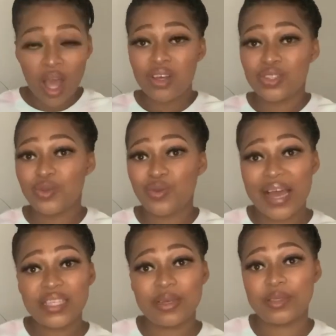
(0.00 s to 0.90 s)
So you
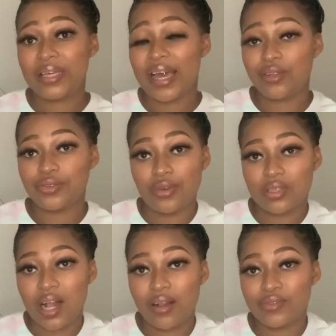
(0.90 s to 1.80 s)
guys must be kind to
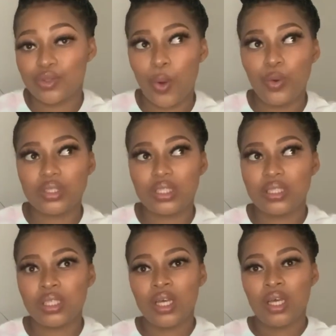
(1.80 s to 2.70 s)
yourselves. Don't
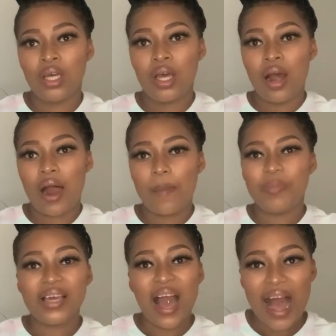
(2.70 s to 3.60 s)

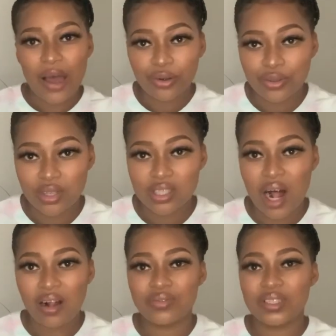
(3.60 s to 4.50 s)
be hard on
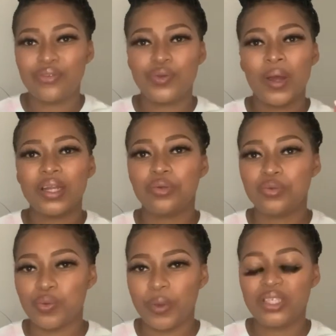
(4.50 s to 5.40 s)
yourselves. If you want to
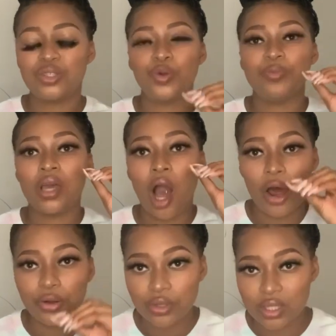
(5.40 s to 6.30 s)
lose weight, don't be
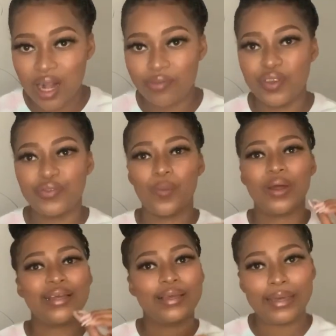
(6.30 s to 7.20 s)
hard on yourself. If you
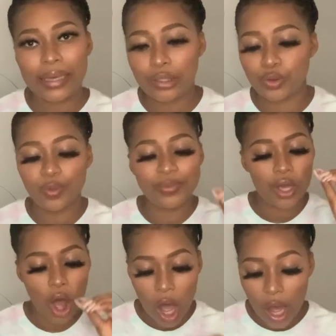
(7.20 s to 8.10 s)
want to gain, don't be
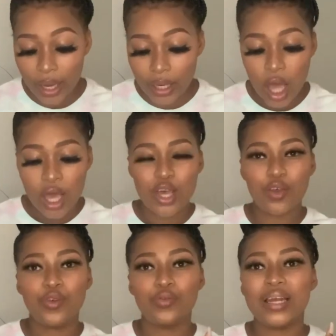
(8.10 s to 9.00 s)
hard.
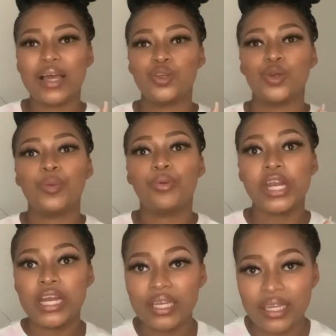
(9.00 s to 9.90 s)
If you feel like you're not
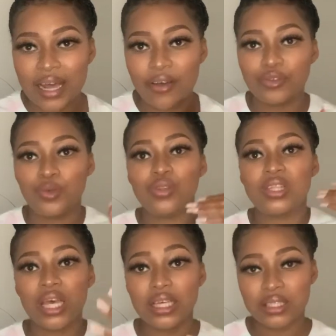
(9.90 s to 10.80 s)
pretty enough, do
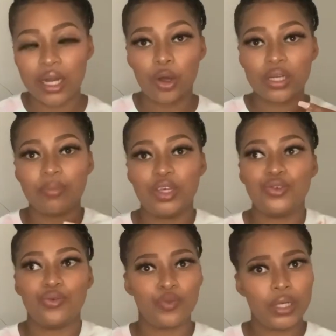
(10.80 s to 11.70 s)
things that are going to make
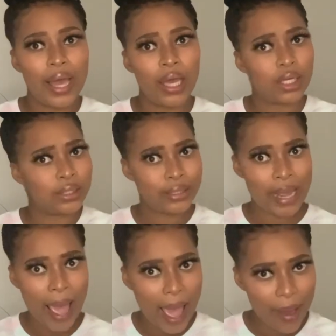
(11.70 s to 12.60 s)
you feel like,
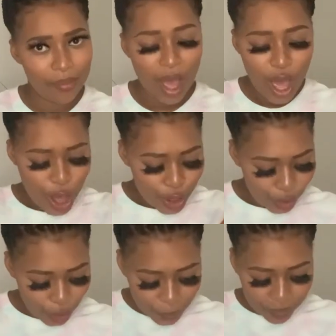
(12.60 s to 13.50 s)
damn. You
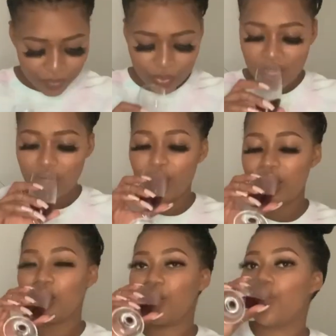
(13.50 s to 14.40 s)
know? Anyway.